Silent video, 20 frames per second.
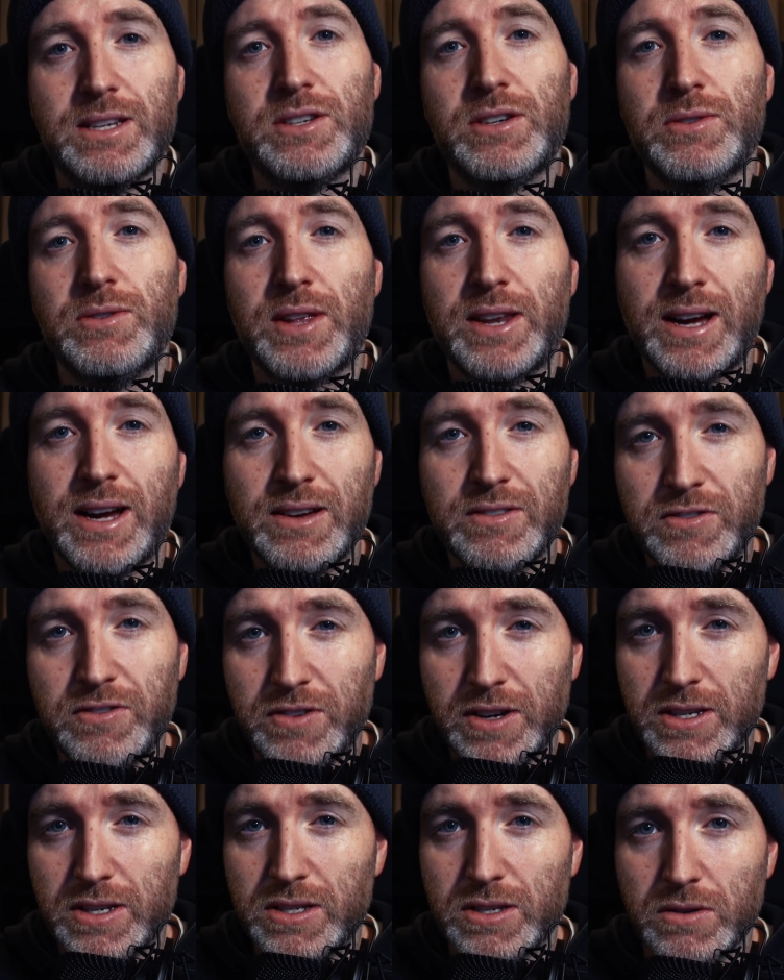issue that I've
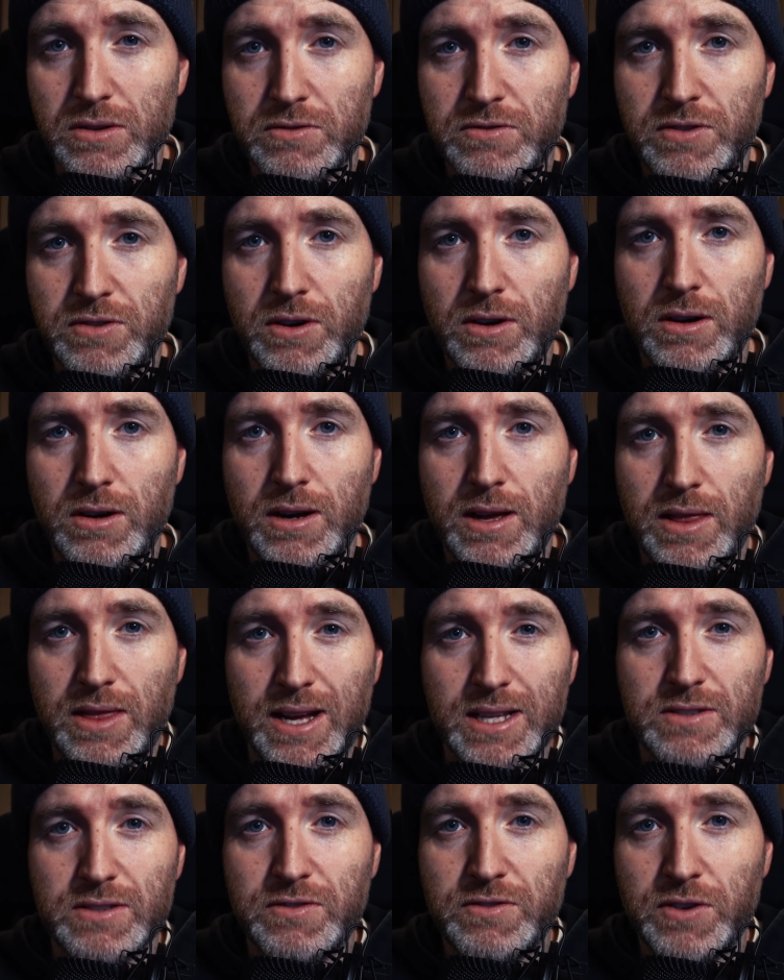faced so far, and
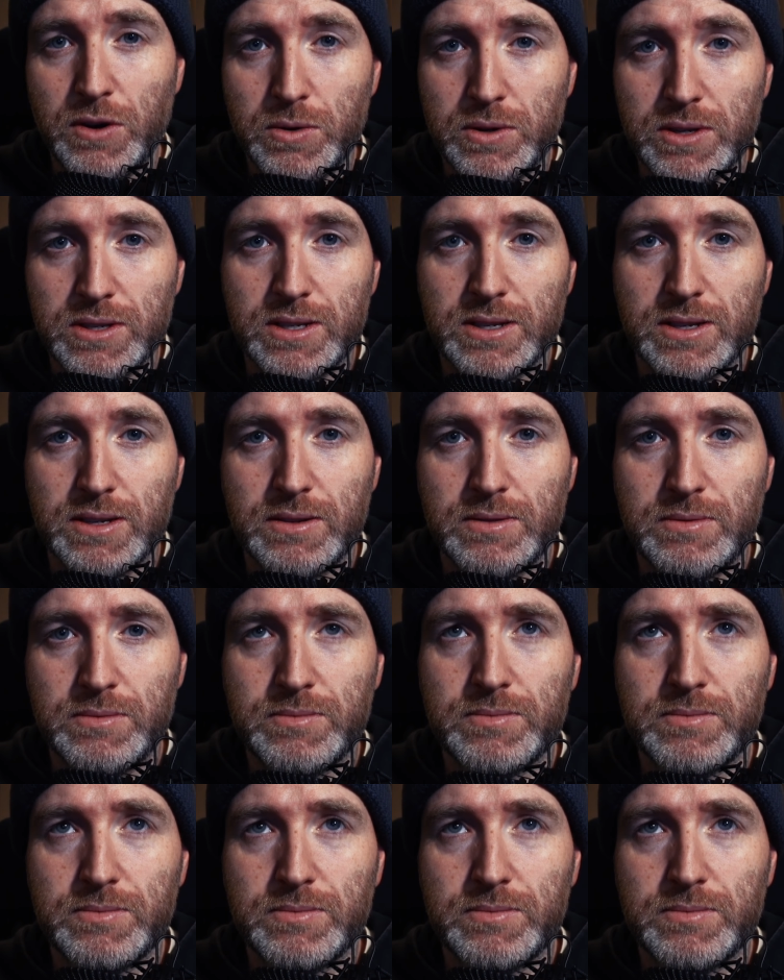that's focusing.